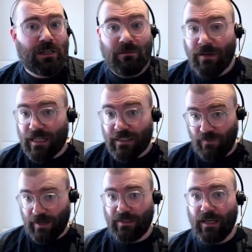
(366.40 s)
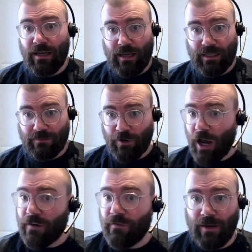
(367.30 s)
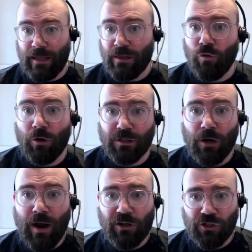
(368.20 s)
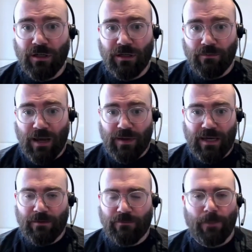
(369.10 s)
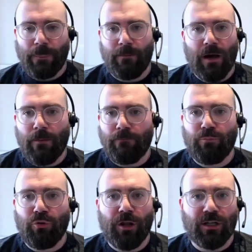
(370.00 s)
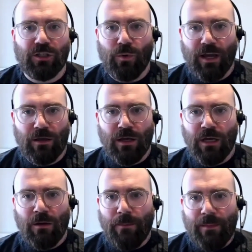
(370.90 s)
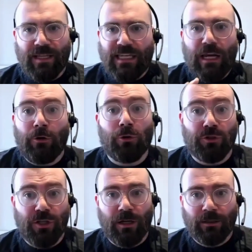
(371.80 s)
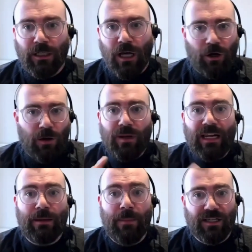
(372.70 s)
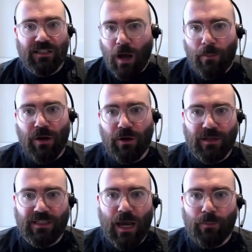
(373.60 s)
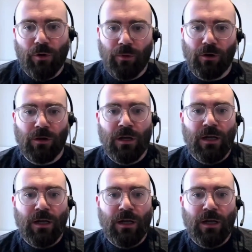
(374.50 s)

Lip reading: let's face it, is kind of in the wrong direction. It may be products where materials are completely mixed up and are inseparable,